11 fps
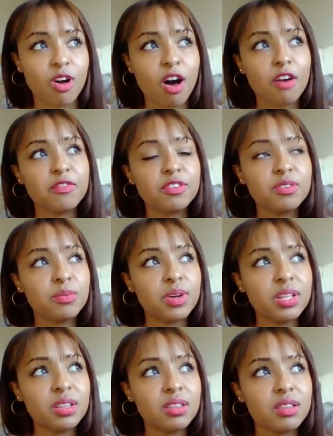offered
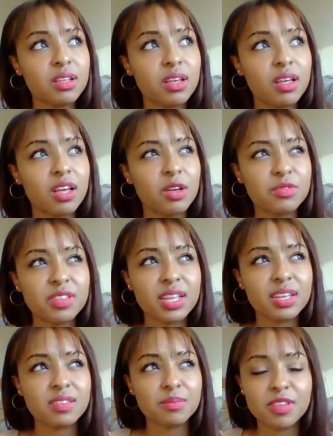one. It was in
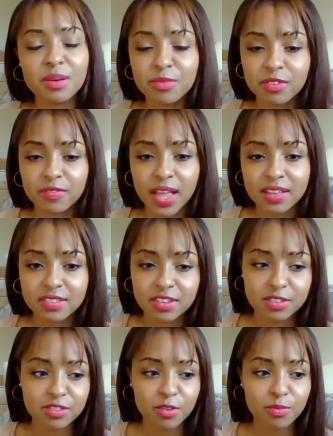like September of last
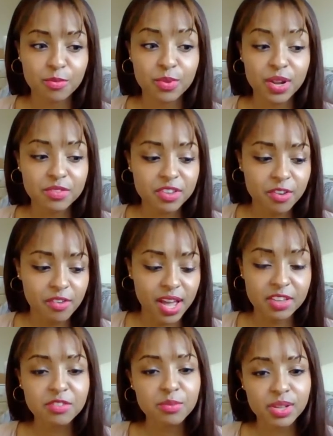year. So when I was in Korea, I
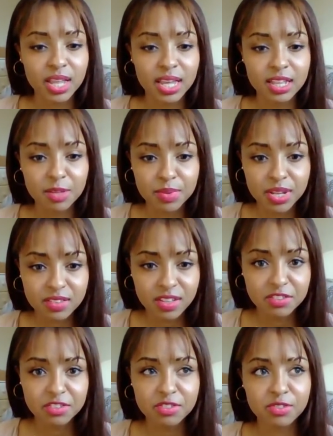used to wear like clip-in
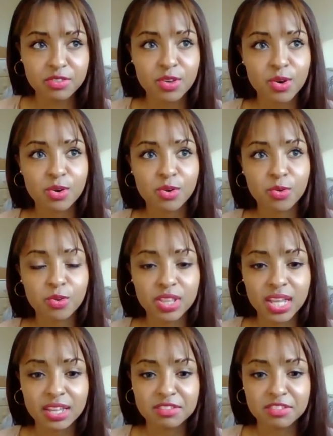extensions or
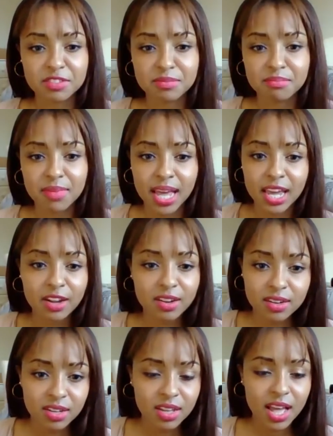like just my
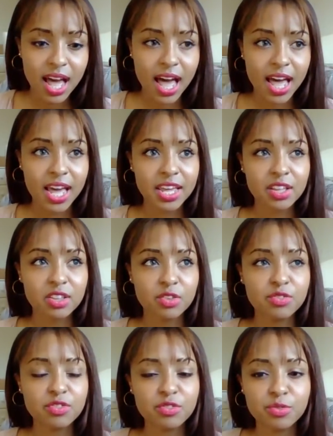hair. I
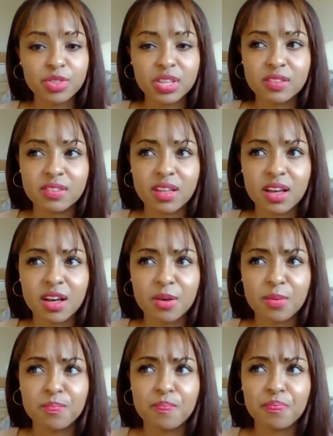used to do these
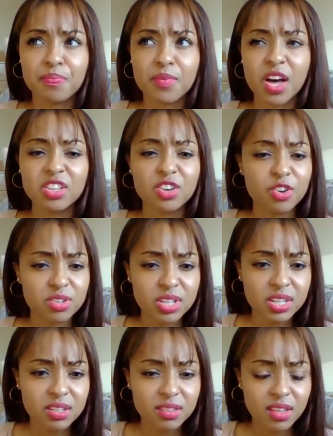
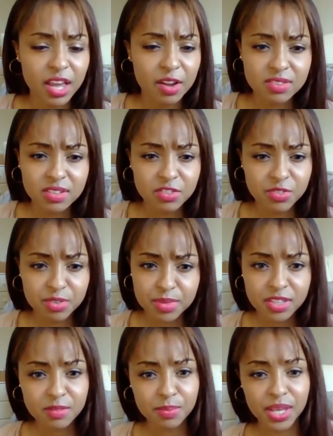uncurly keratin
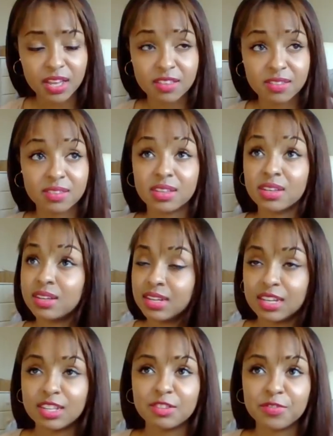treatments because
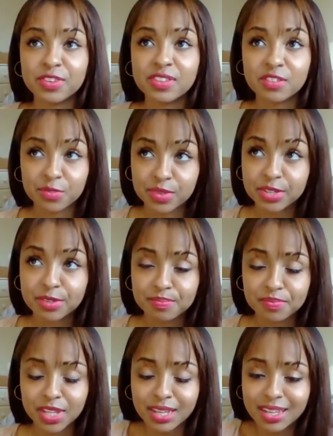the frizz is real.